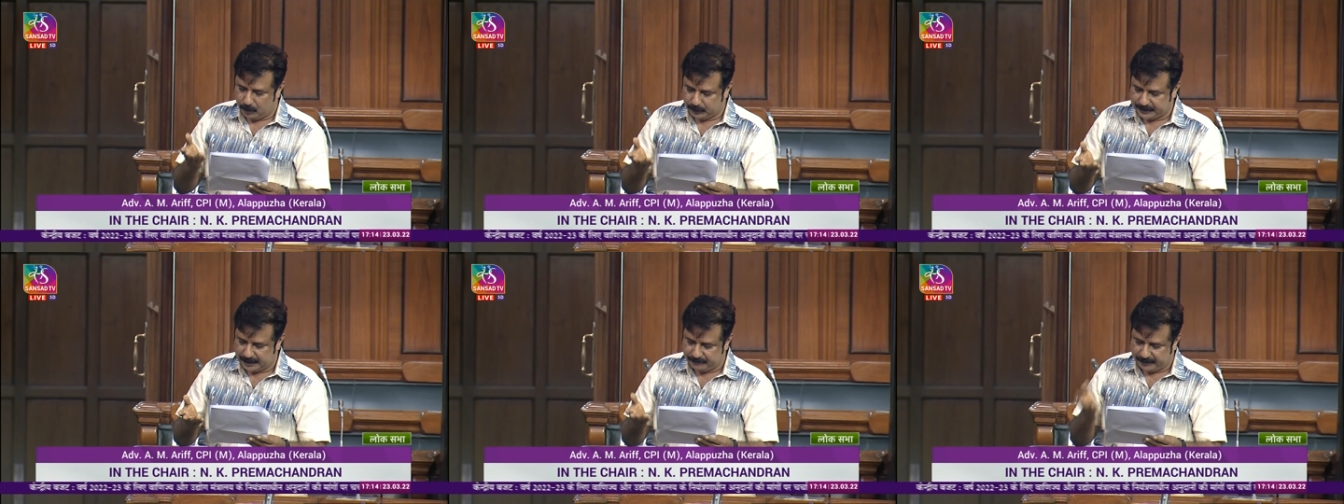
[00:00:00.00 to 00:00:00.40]

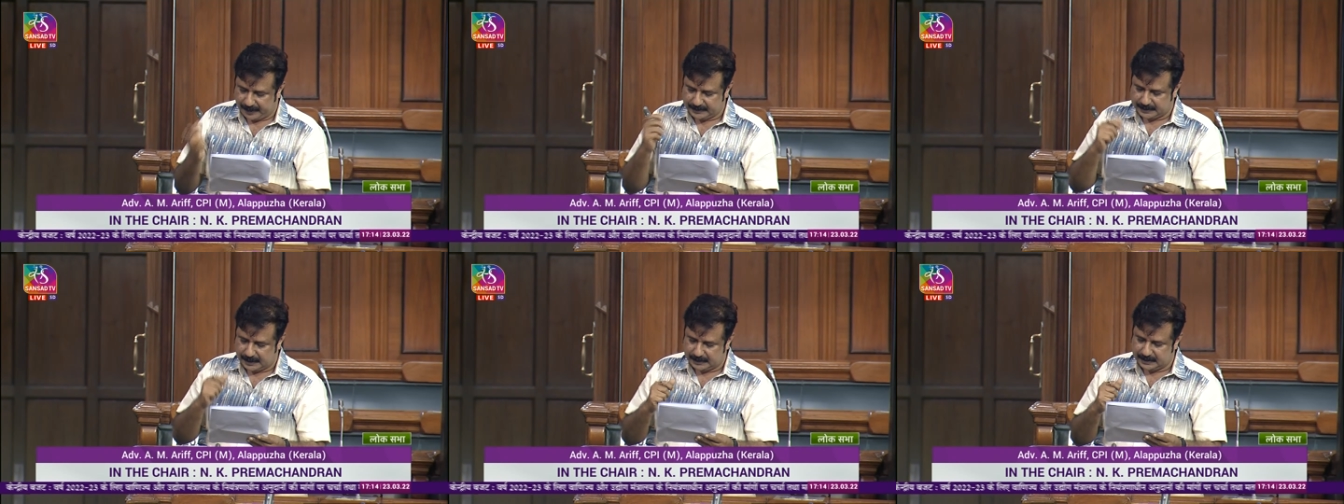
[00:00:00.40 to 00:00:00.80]
ocean
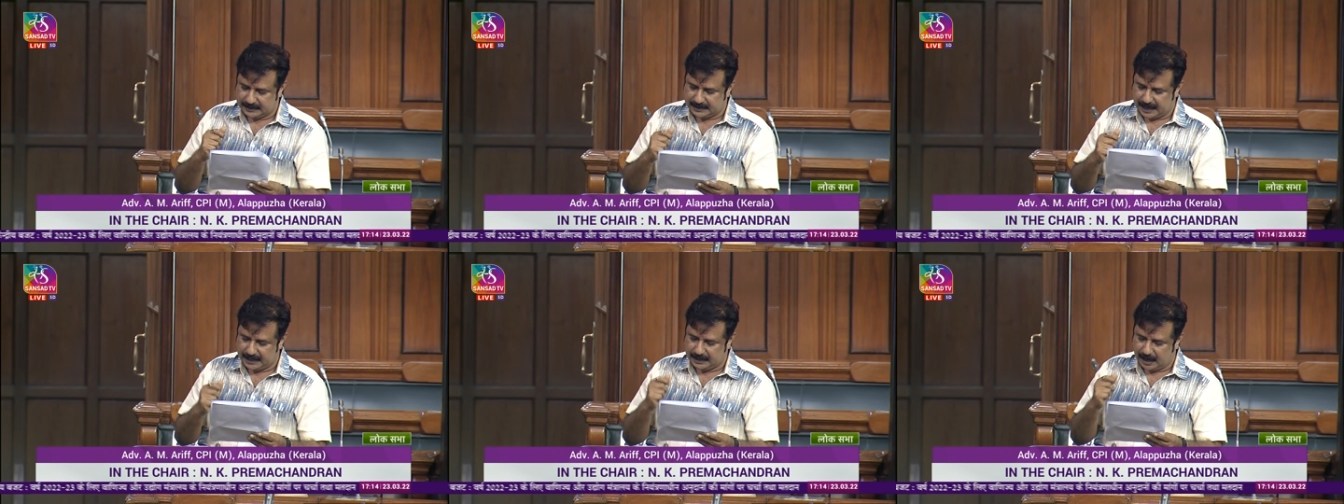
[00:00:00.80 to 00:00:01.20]
freight
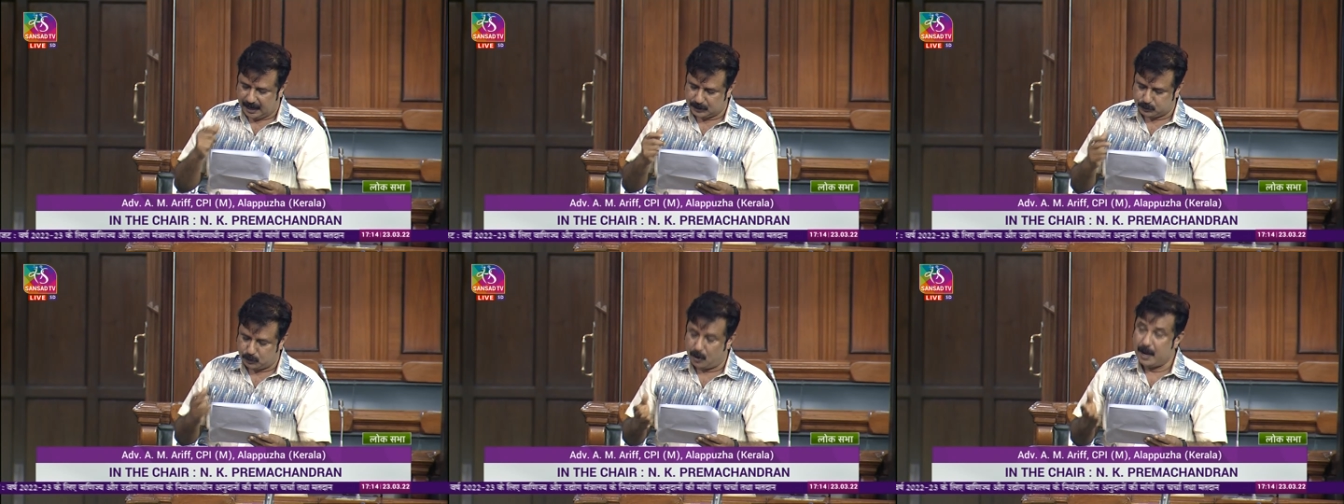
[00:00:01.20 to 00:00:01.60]
charges
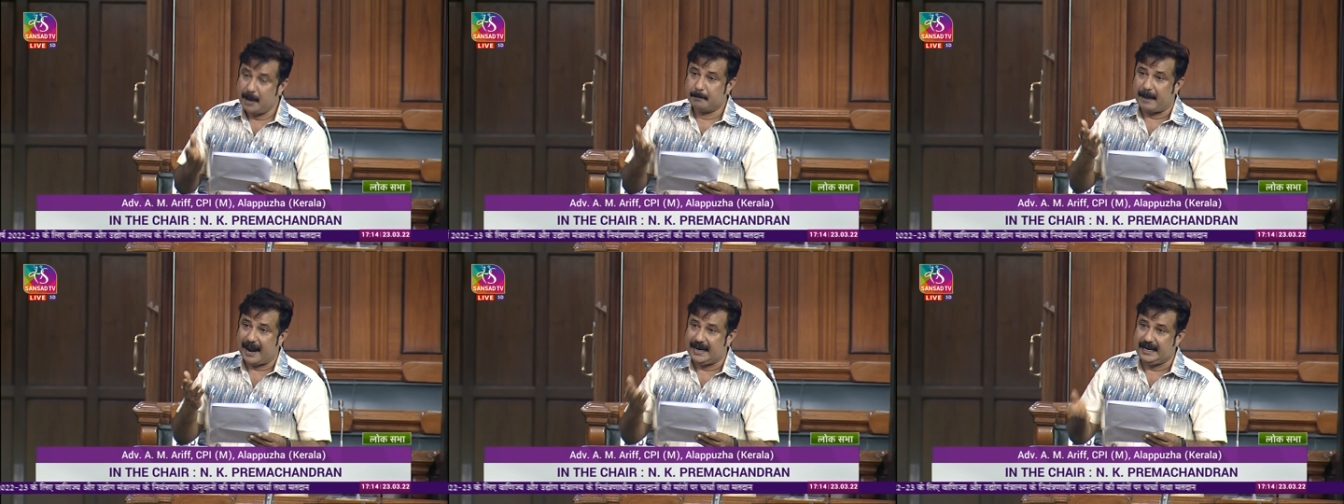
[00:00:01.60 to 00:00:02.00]
also
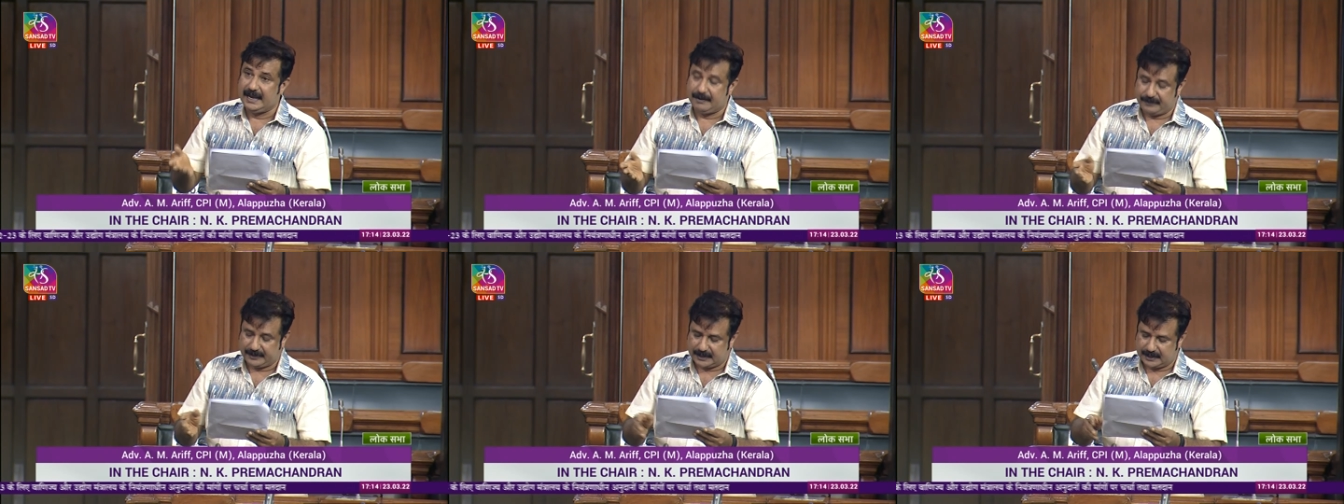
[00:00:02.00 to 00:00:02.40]
badly
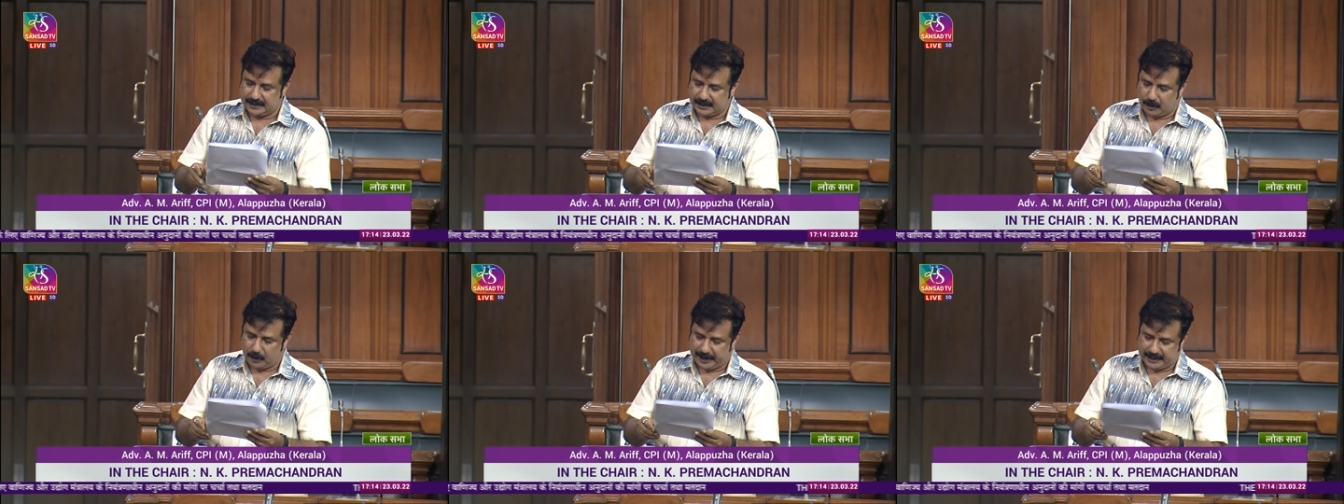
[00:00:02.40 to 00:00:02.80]
affected
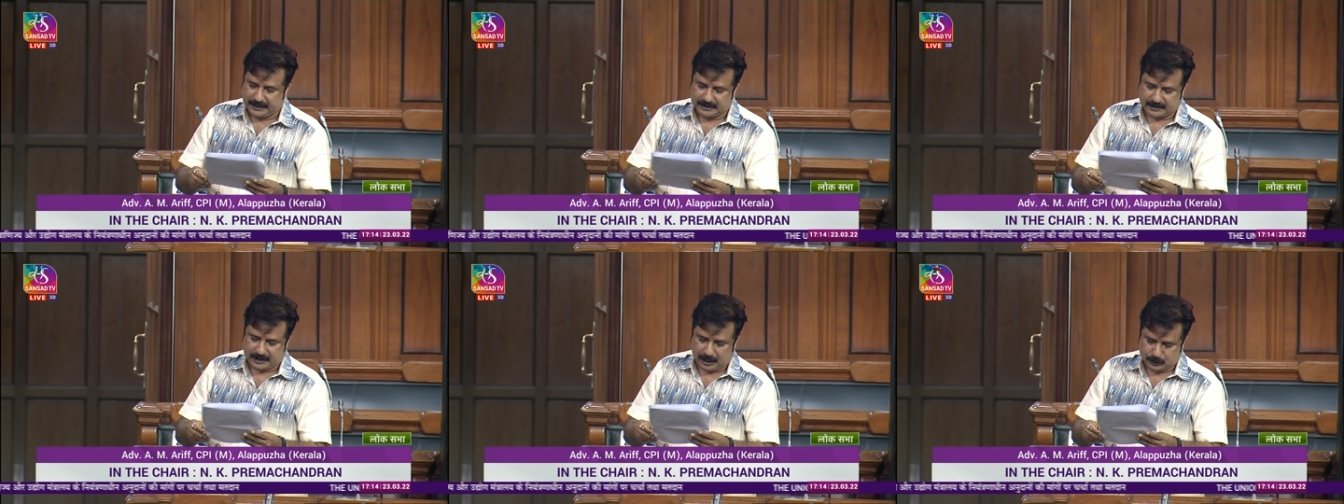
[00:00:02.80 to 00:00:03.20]
the coir
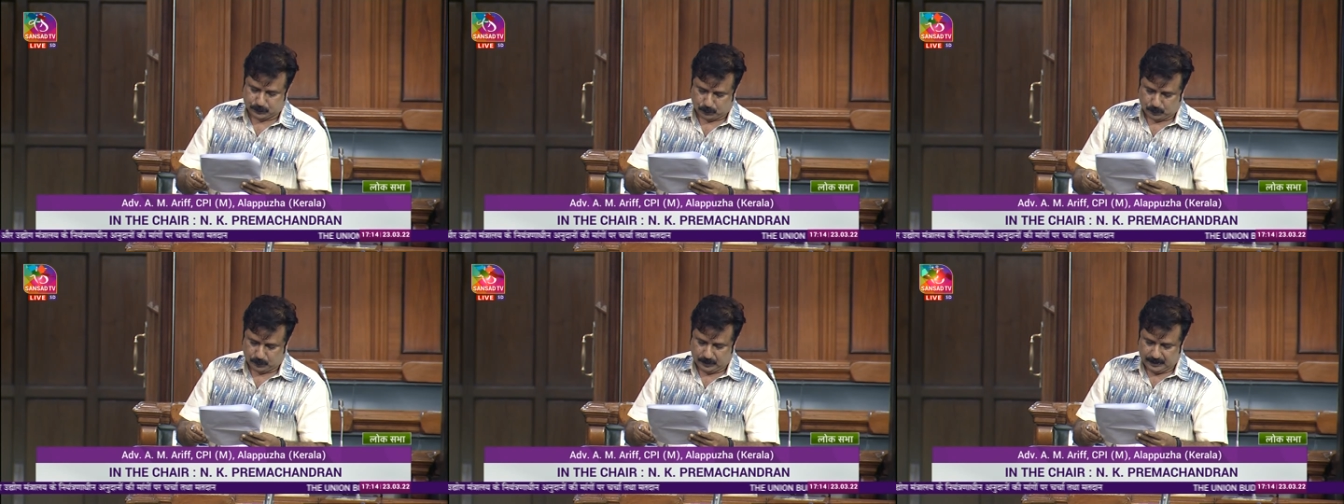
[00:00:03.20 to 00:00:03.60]
industry
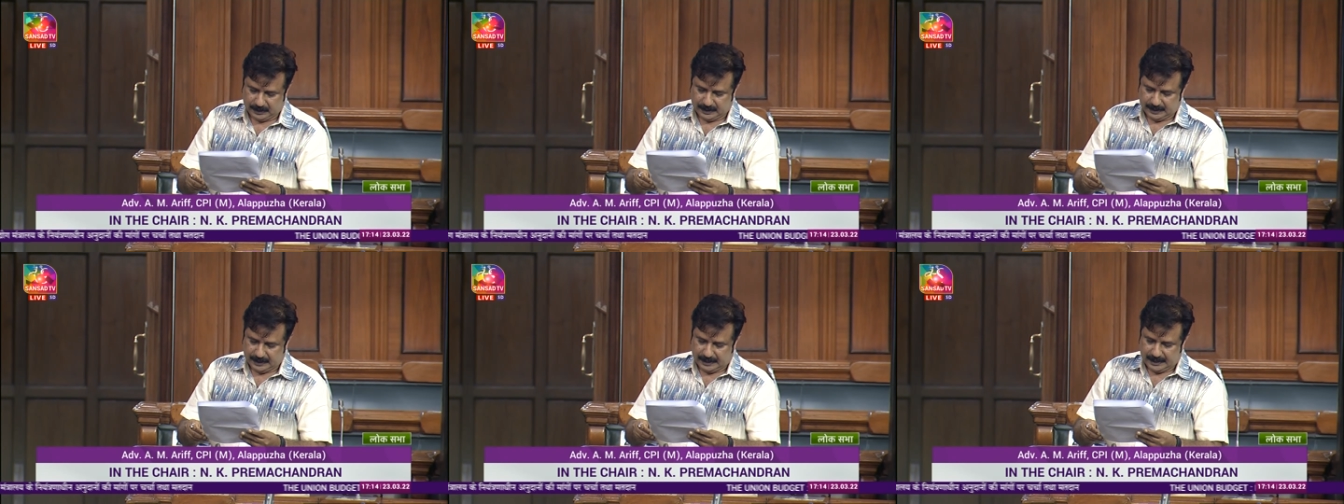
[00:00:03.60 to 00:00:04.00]
also.
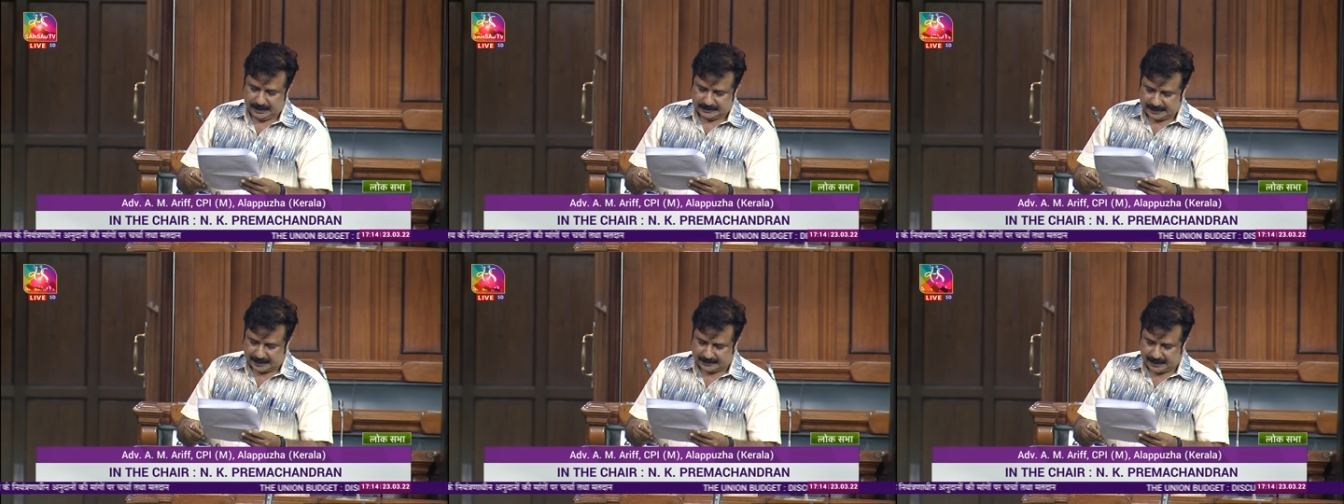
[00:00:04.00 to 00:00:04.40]

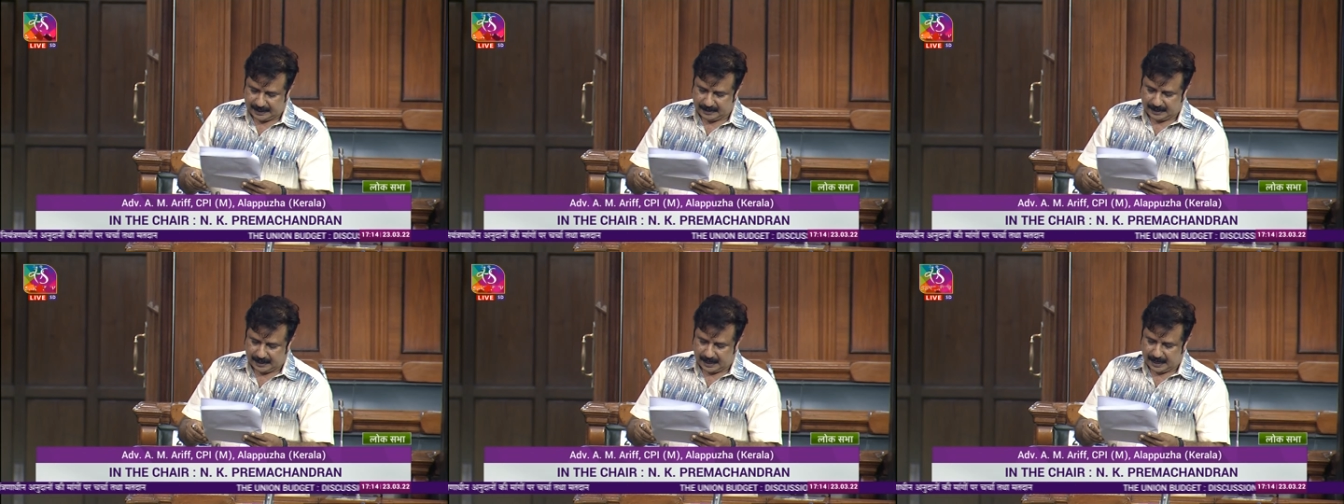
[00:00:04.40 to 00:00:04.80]
Sir,
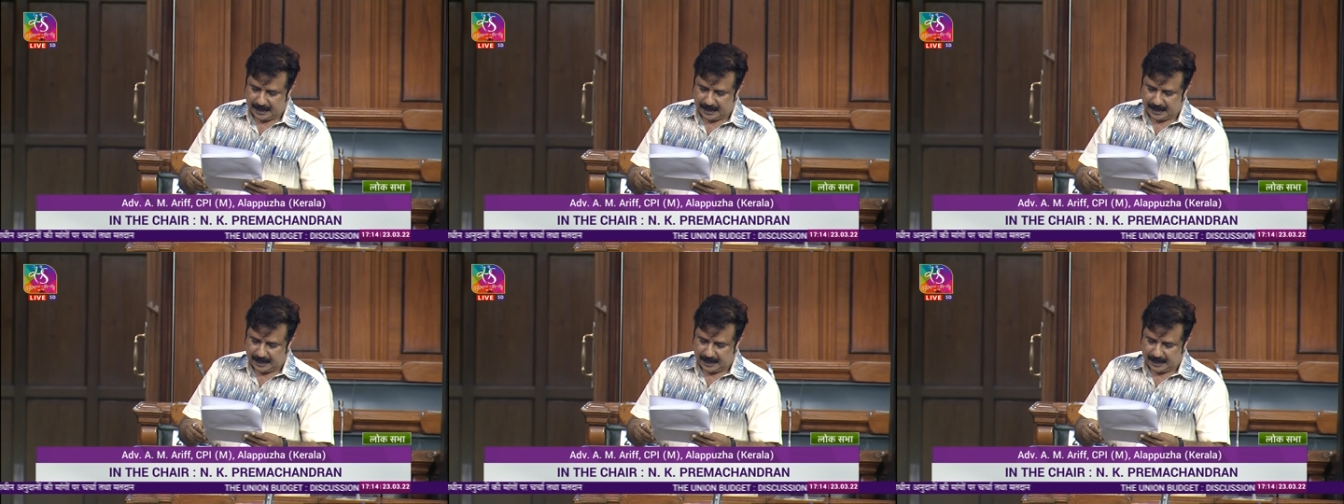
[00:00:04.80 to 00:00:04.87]
then